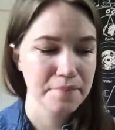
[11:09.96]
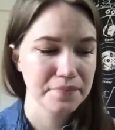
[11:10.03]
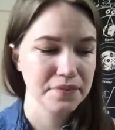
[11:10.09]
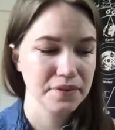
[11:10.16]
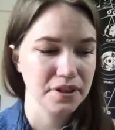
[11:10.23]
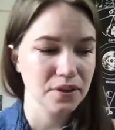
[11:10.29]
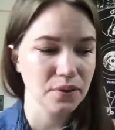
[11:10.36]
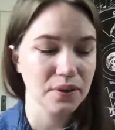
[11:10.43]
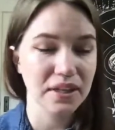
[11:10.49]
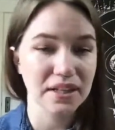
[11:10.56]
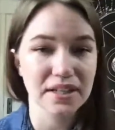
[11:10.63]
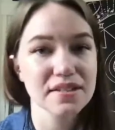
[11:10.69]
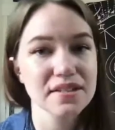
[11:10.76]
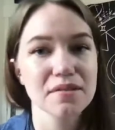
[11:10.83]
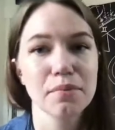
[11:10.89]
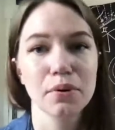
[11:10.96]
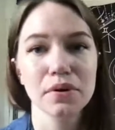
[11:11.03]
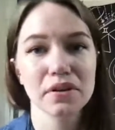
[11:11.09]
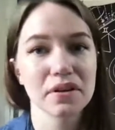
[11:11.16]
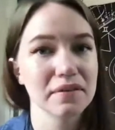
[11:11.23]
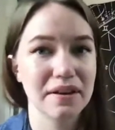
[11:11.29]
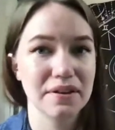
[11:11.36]
getting support
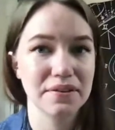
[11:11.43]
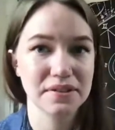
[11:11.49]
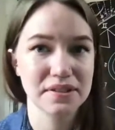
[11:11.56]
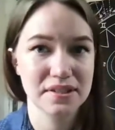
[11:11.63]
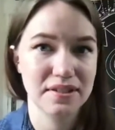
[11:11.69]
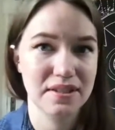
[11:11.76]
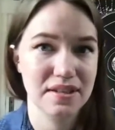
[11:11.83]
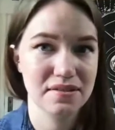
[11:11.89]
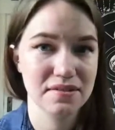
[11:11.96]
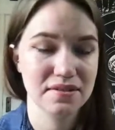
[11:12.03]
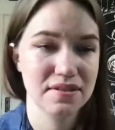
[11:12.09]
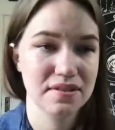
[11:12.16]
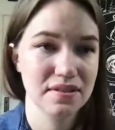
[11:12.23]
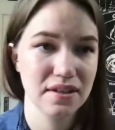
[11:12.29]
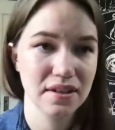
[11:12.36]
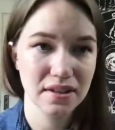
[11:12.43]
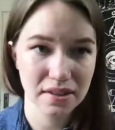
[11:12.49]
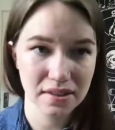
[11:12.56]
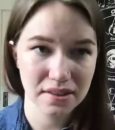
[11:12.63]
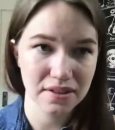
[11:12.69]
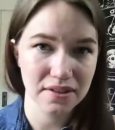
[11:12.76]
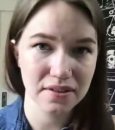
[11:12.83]
around these things.
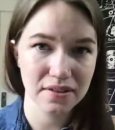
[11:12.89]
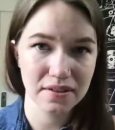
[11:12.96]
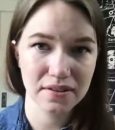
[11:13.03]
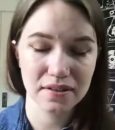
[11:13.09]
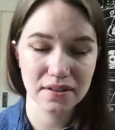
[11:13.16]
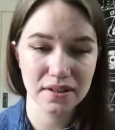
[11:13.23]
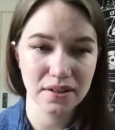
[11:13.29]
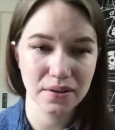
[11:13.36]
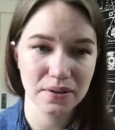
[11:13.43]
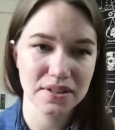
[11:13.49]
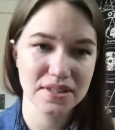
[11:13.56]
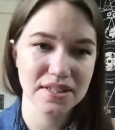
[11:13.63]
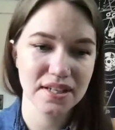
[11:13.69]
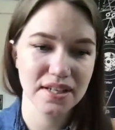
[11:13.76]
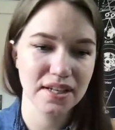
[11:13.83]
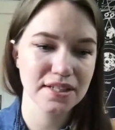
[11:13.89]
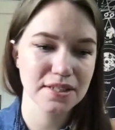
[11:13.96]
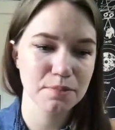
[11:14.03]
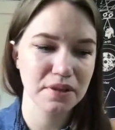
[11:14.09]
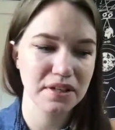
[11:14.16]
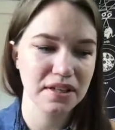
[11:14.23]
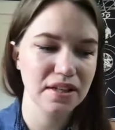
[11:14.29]
It's
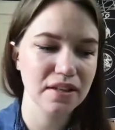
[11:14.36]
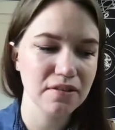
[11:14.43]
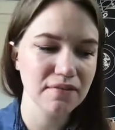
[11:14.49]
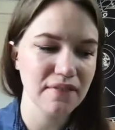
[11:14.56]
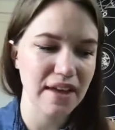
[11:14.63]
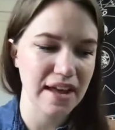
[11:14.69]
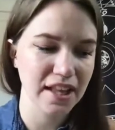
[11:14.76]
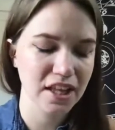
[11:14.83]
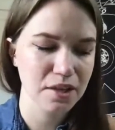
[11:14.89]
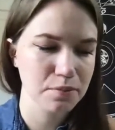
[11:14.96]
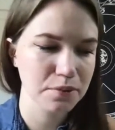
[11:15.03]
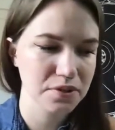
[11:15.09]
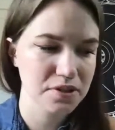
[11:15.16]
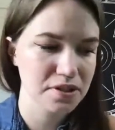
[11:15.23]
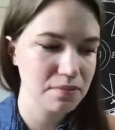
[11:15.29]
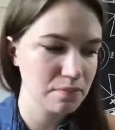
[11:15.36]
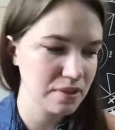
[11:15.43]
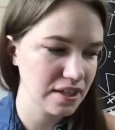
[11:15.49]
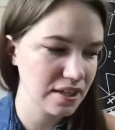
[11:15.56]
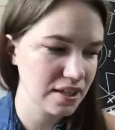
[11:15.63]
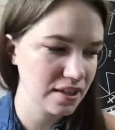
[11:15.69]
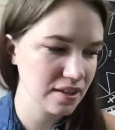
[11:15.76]
been invaluable to
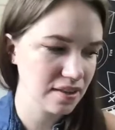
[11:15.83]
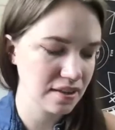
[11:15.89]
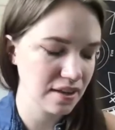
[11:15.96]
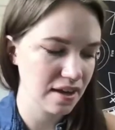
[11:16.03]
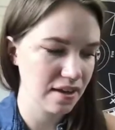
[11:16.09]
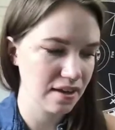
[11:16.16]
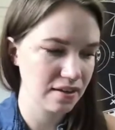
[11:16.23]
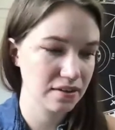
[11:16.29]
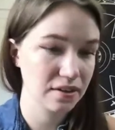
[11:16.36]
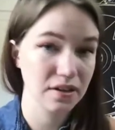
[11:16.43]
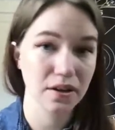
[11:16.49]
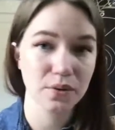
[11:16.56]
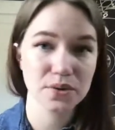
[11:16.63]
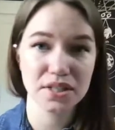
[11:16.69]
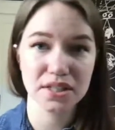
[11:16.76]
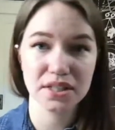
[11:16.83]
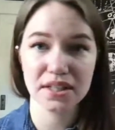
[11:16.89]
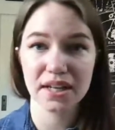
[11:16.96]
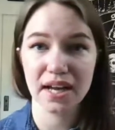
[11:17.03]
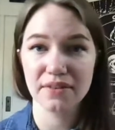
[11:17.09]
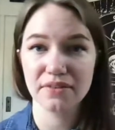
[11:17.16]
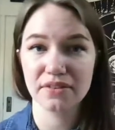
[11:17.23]
me, the coaching that
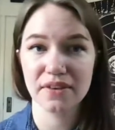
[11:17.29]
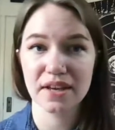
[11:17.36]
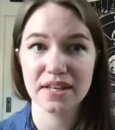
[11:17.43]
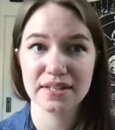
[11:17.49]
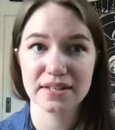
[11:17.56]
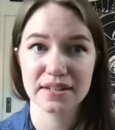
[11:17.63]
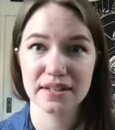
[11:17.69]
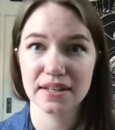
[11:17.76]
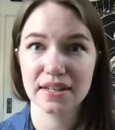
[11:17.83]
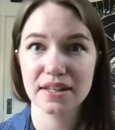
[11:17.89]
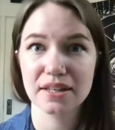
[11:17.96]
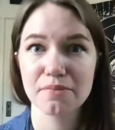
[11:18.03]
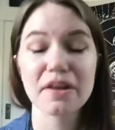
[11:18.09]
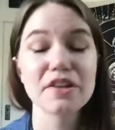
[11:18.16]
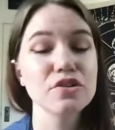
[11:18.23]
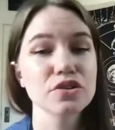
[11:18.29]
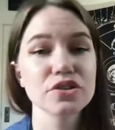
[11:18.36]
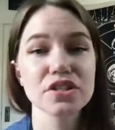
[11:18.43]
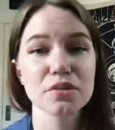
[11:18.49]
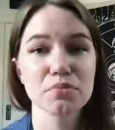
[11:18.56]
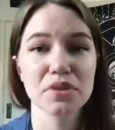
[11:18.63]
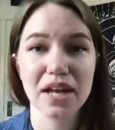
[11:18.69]
I've invested in, the
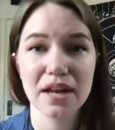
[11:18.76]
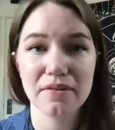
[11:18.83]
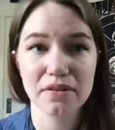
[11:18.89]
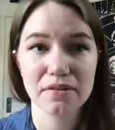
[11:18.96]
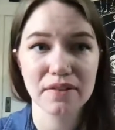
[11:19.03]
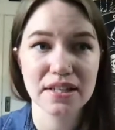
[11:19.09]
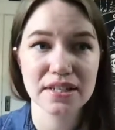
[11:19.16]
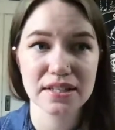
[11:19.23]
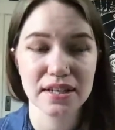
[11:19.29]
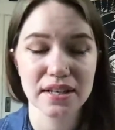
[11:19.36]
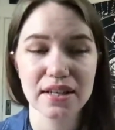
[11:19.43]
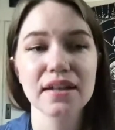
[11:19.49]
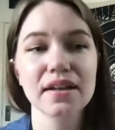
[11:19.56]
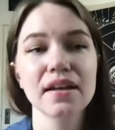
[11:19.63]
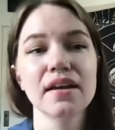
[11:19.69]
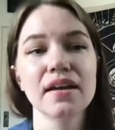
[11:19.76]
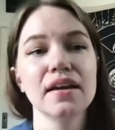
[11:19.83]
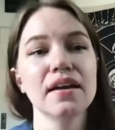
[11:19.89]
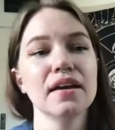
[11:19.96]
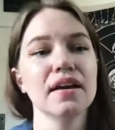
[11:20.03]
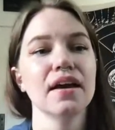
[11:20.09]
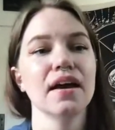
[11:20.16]
mentorship that I've invested in,
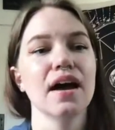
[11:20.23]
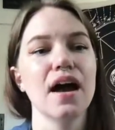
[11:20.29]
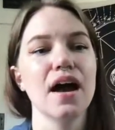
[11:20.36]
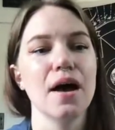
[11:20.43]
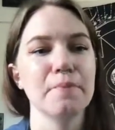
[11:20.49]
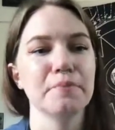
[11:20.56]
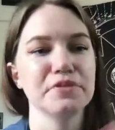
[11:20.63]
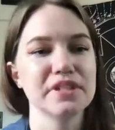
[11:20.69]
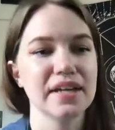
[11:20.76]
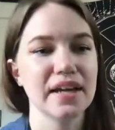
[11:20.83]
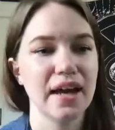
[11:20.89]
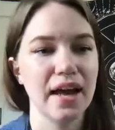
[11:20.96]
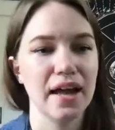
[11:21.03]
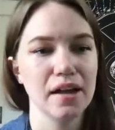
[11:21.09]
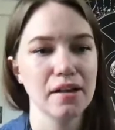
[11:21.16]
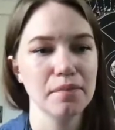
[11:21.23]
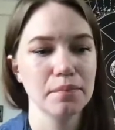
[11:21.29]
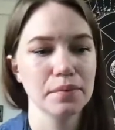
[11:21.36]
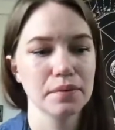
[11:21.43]
to help